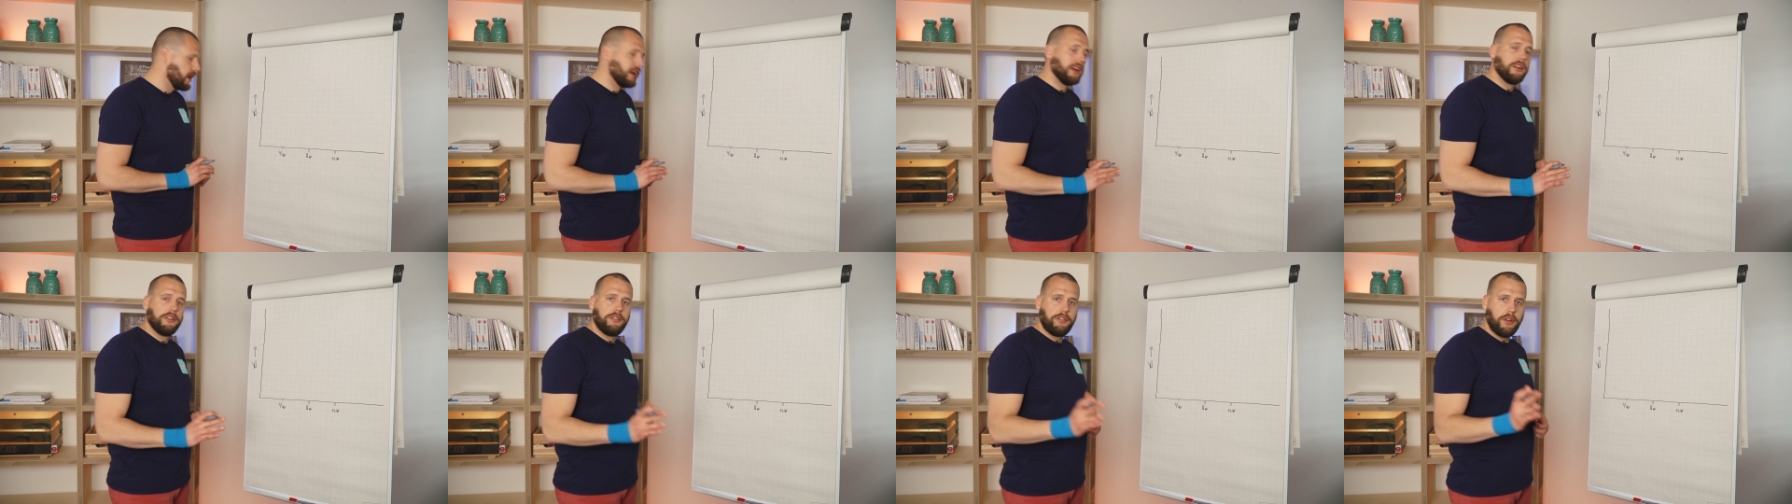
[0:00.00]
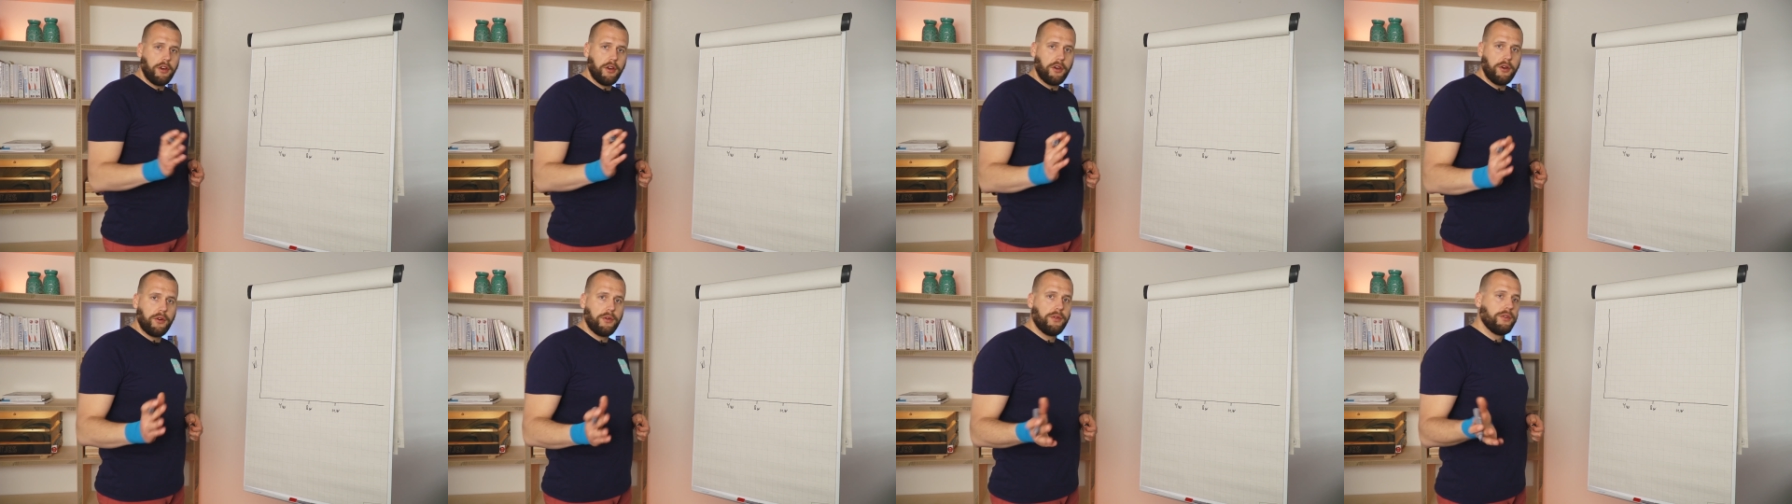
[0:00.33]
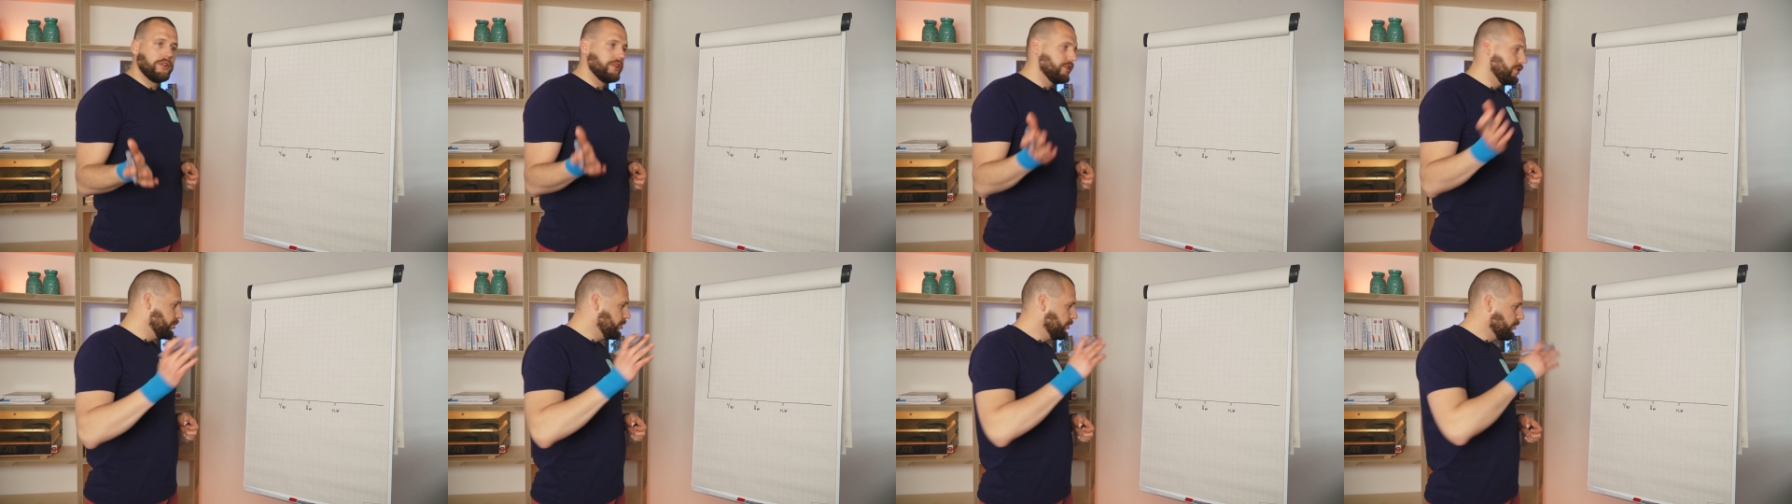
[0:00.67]
So
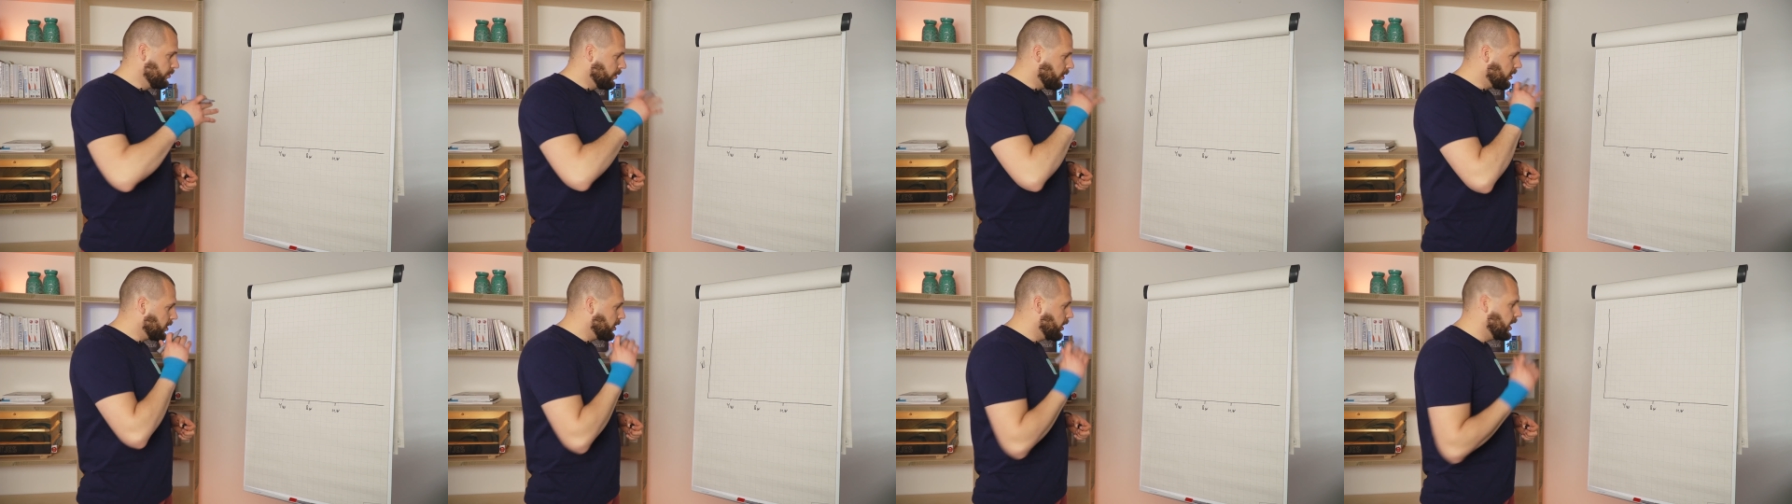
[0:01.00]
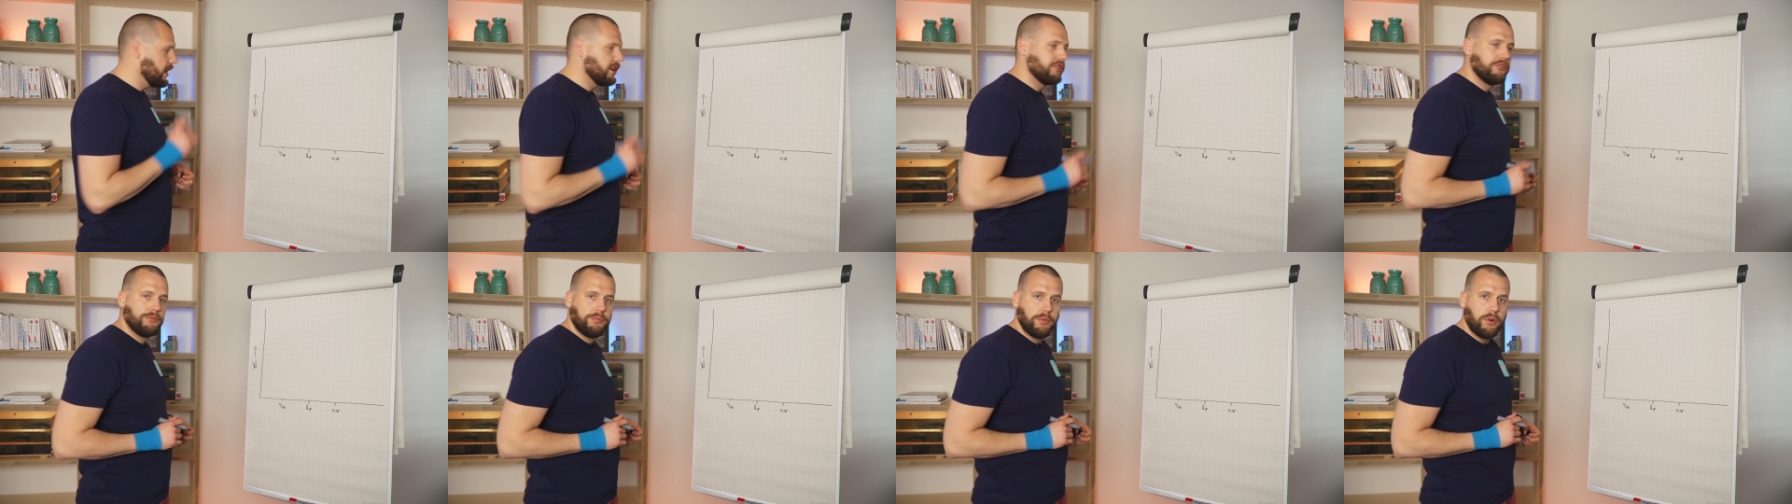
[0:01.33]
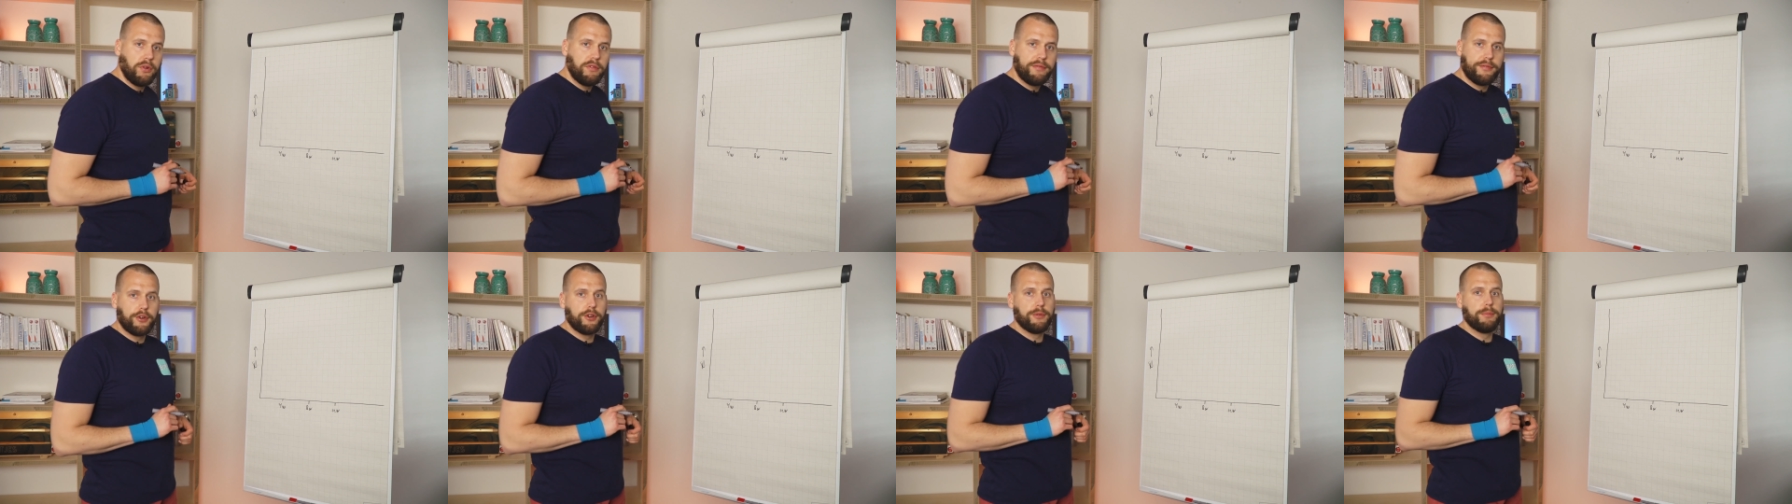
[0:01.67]
you are eligible
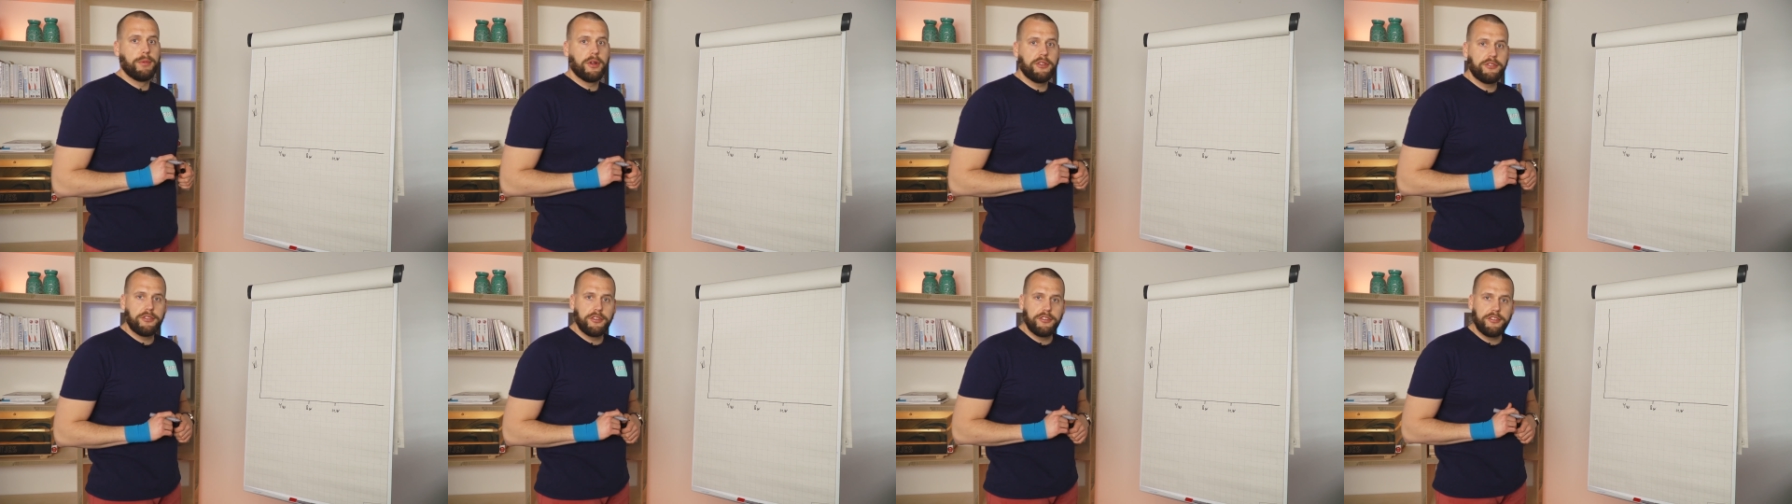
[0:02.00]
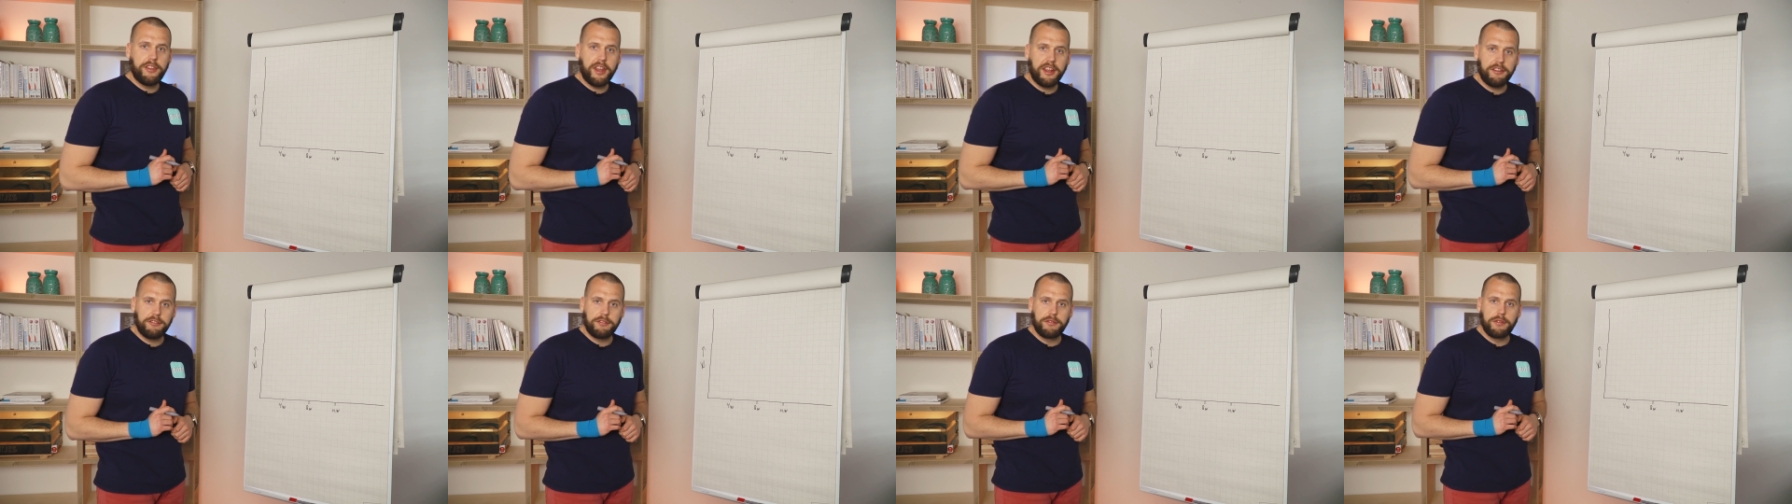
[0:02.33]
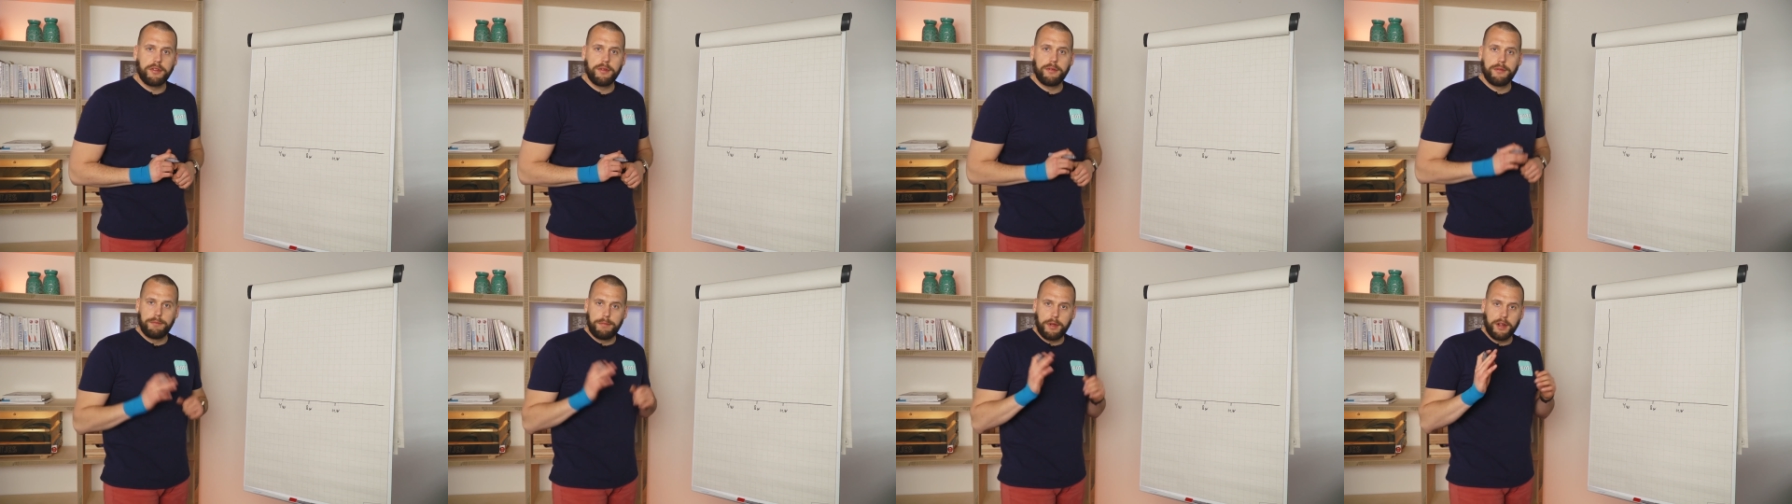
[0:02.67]
for the bots to test
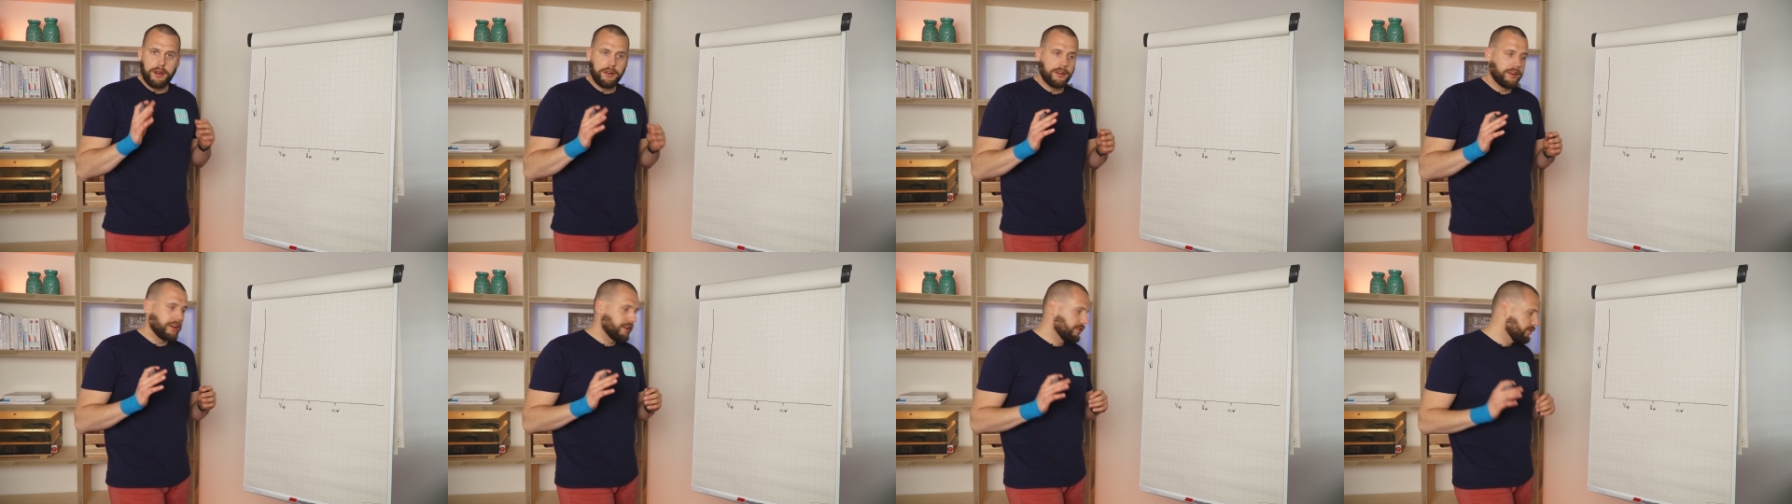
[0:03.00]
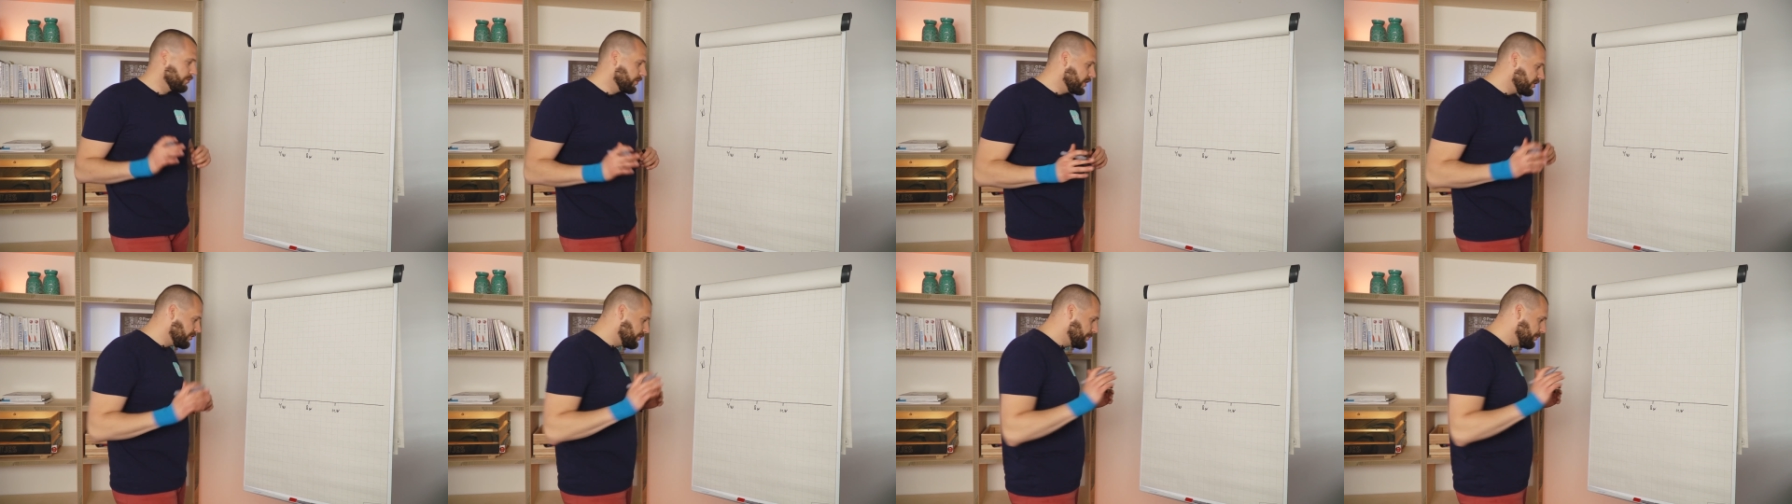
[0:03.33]
period, which